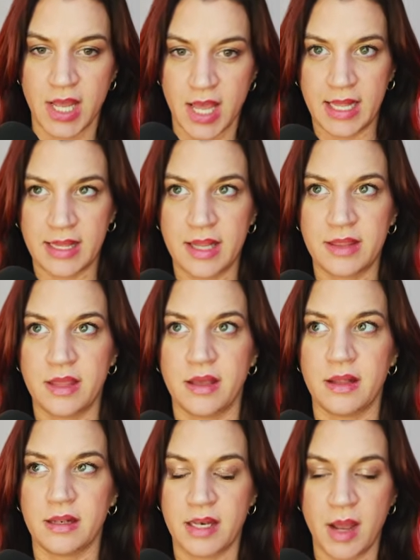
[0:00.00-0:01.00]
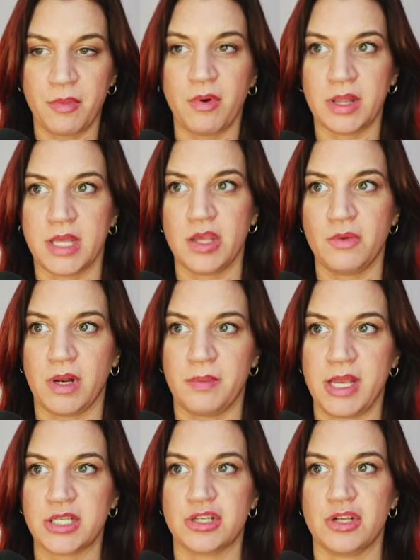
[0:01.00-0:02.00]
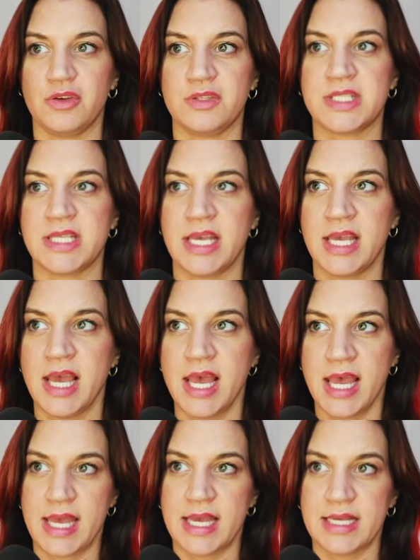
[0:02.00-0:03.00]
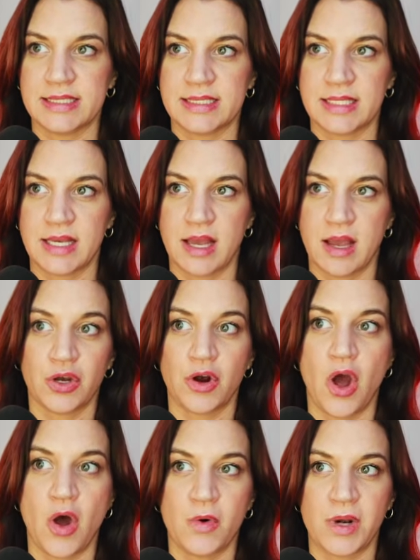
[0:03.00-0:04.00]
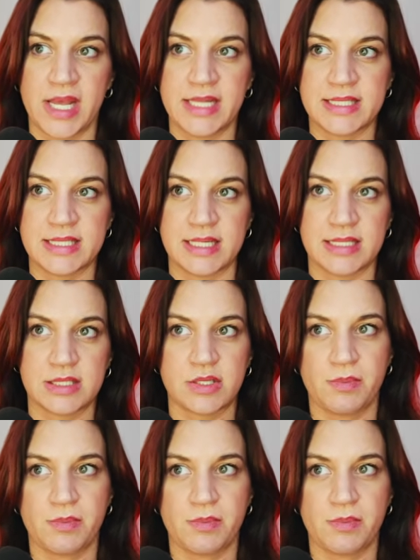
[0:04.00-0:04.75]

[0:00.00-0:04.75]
And the number one thing you want to make sure you see is your own instance.